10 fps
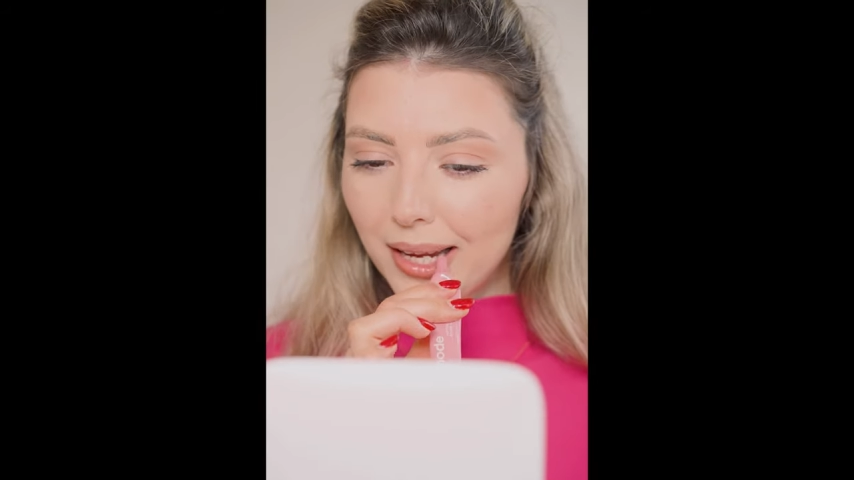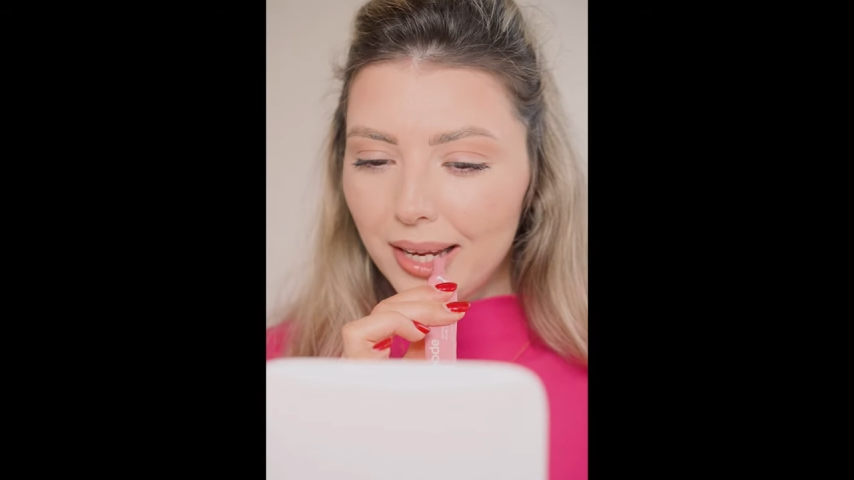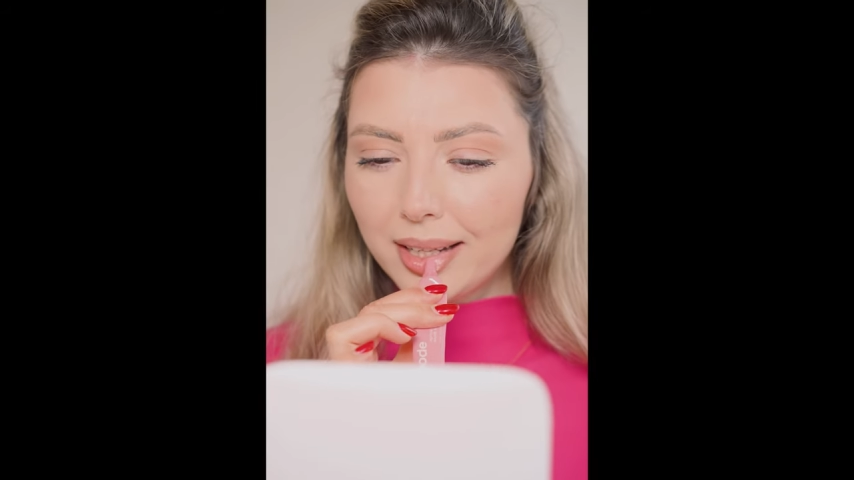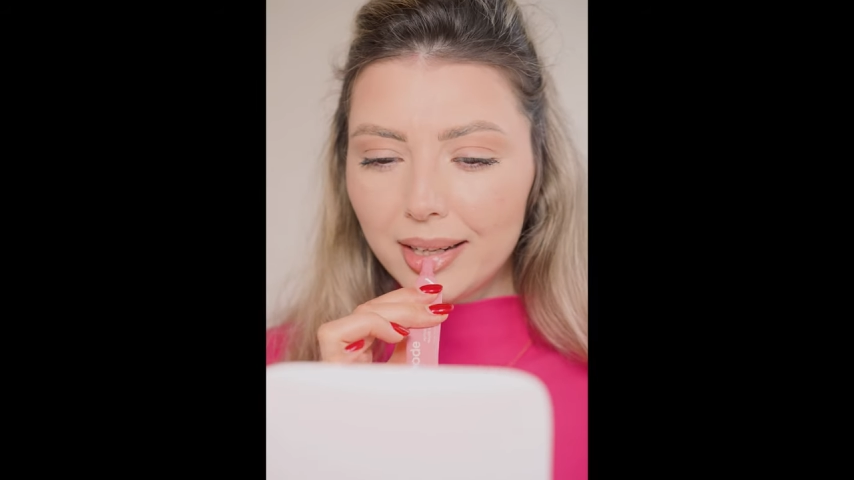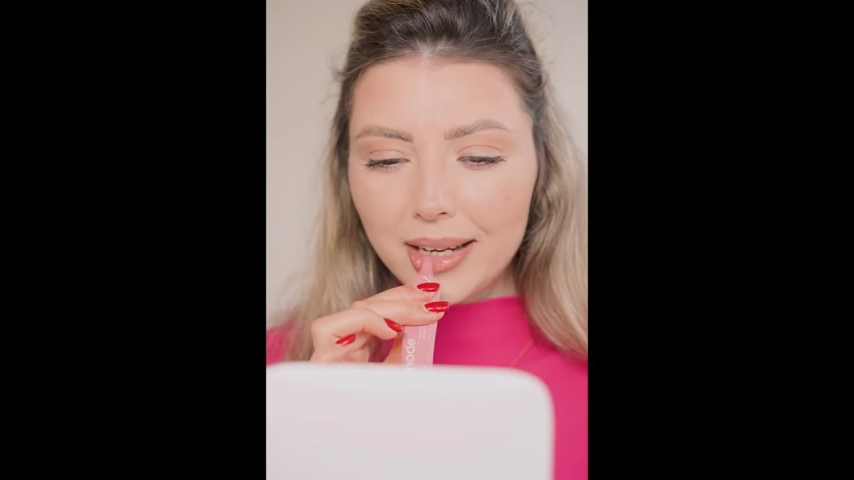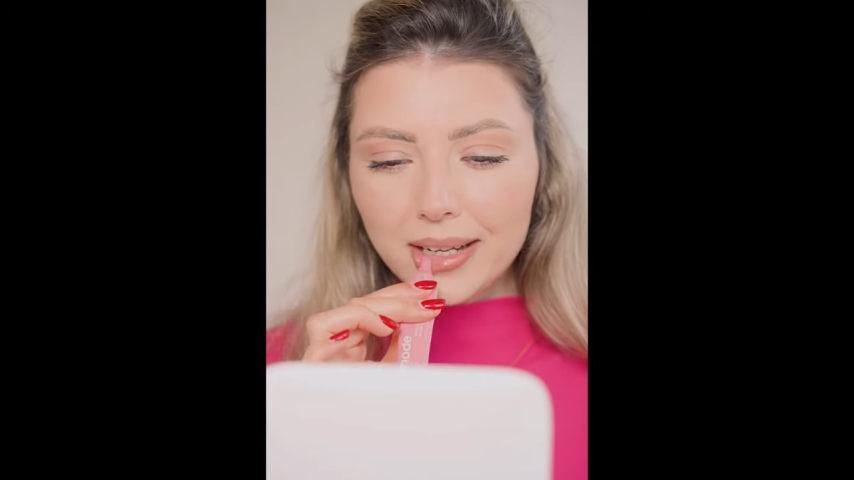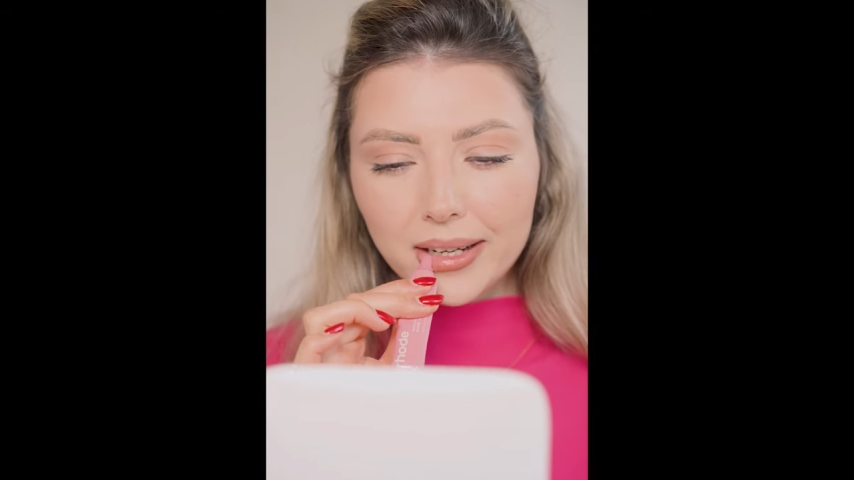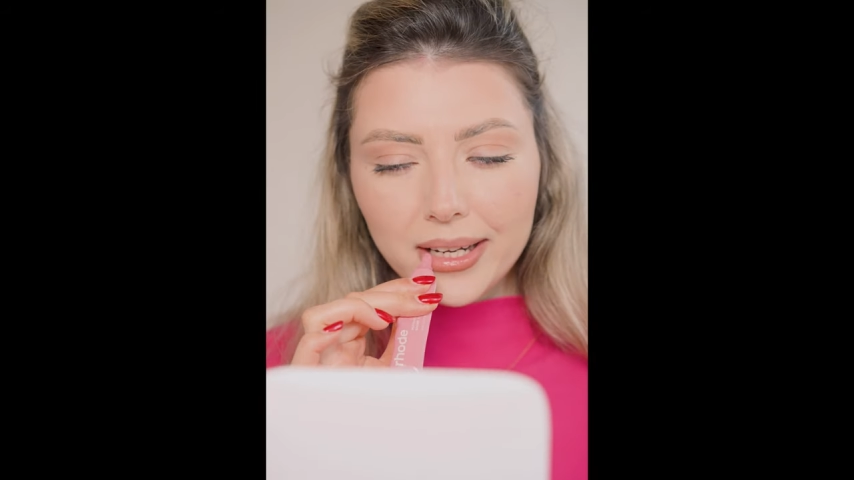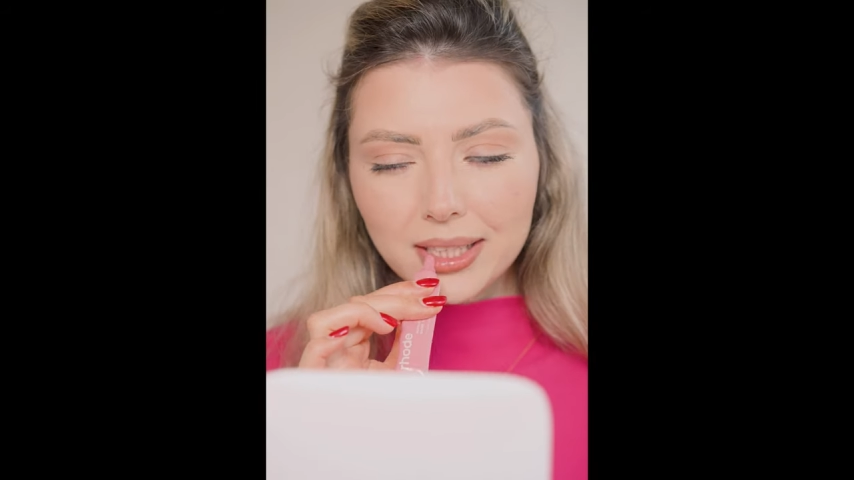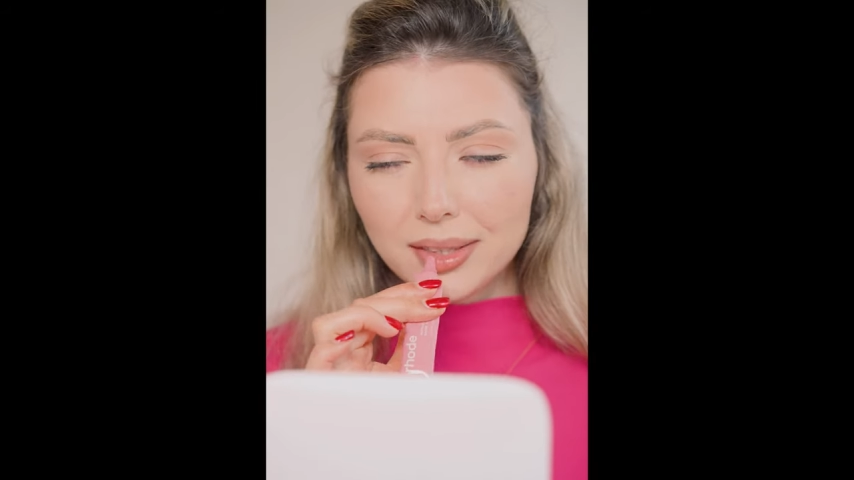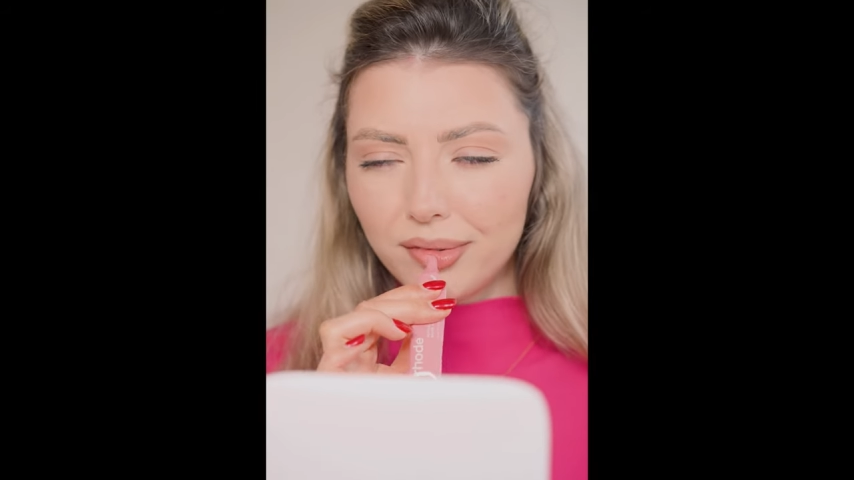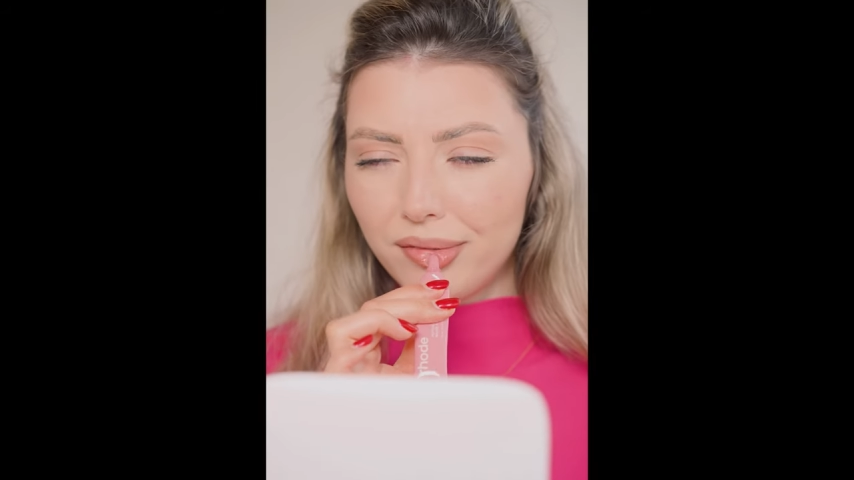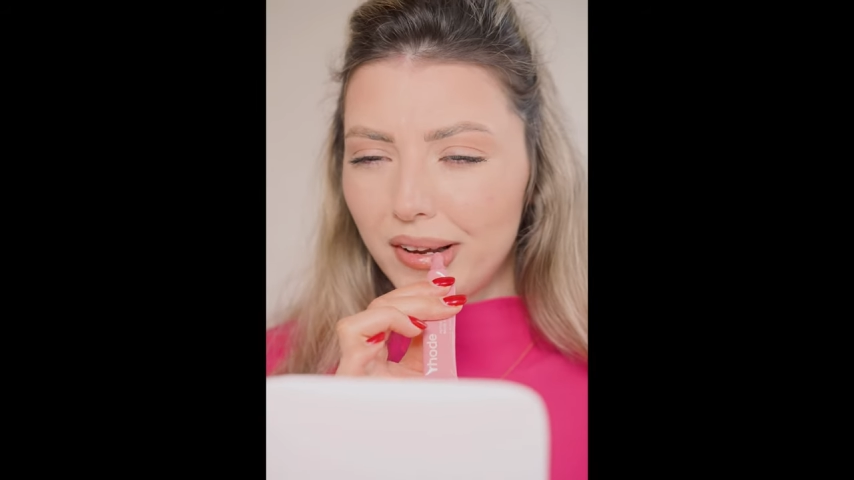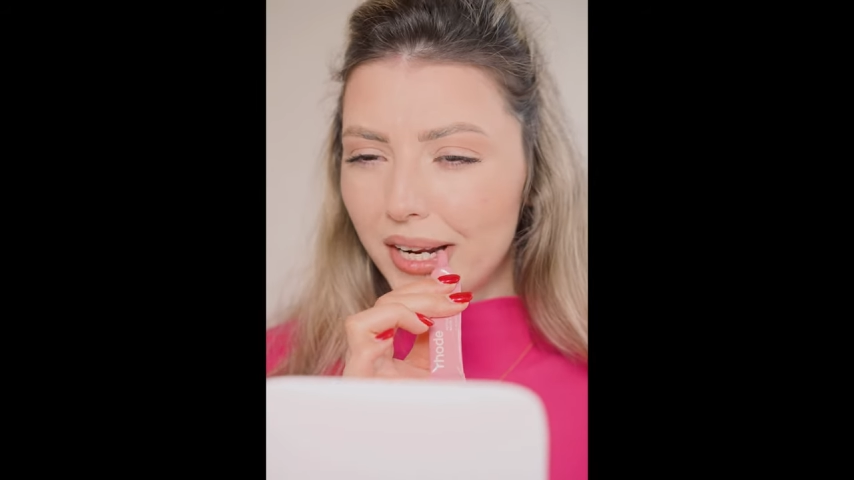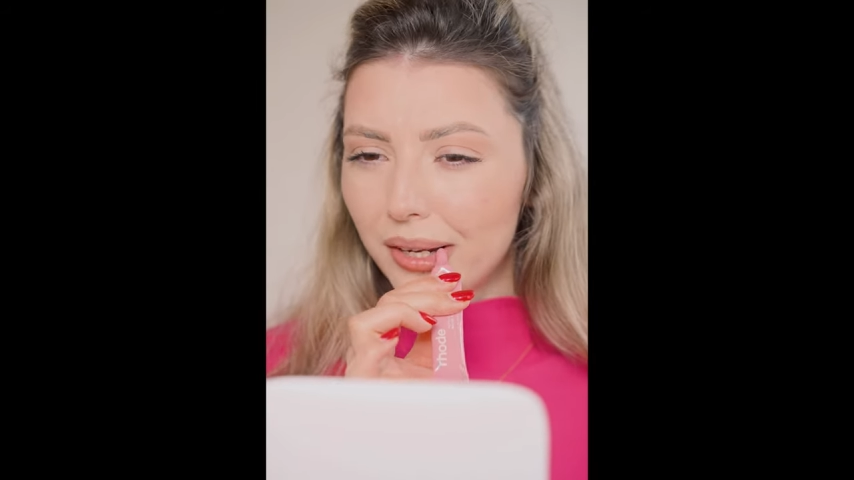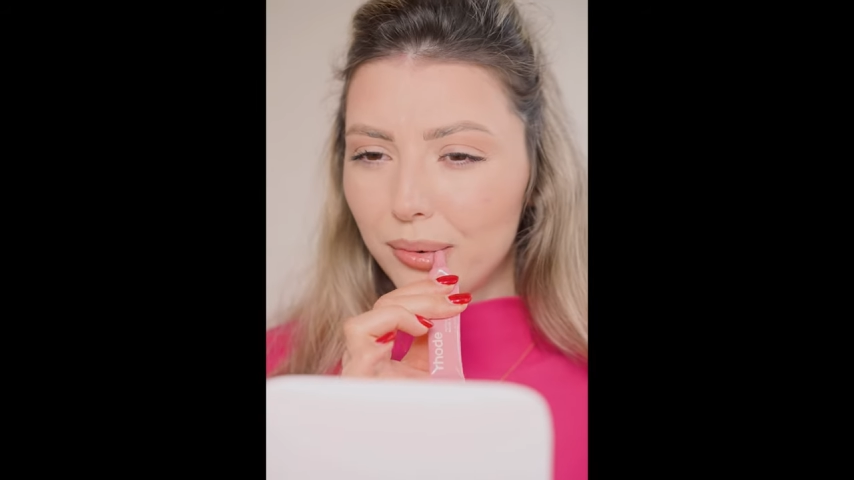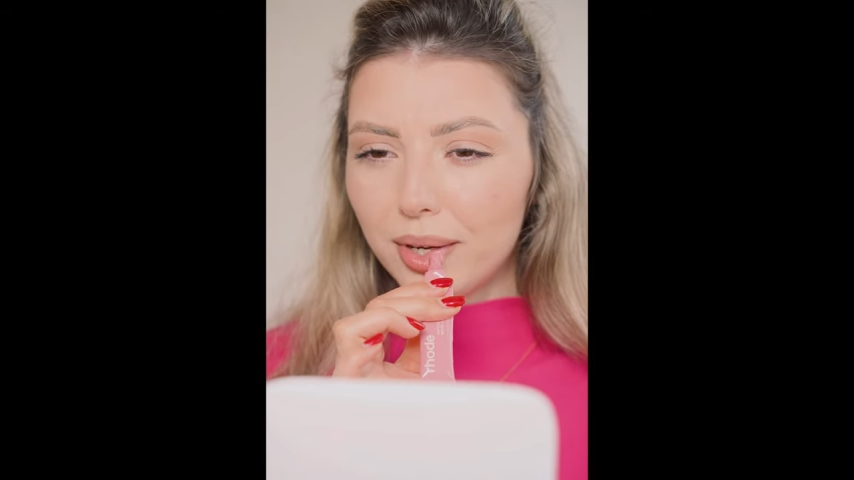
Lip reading: It hydrates very